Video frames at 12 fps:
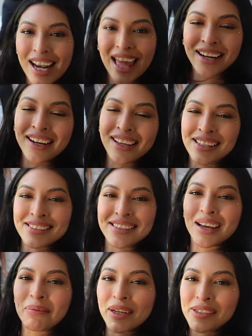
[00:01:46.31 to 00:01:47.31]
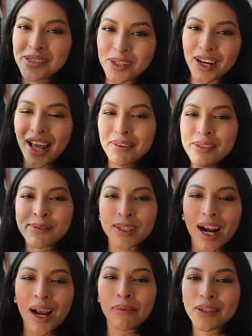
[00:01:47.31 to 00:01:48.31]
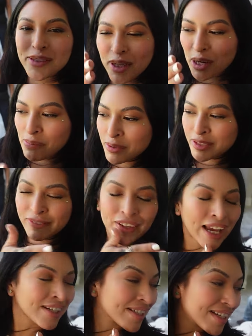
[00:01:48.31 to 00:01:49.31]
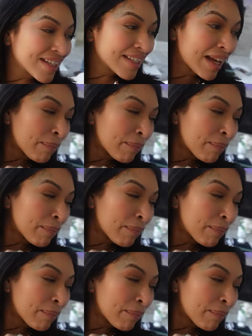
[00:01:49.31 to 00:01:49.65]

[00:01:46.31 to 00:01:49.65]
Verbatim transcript: Like Lucky said, make sure you like, subscribe, and turn on post notifications.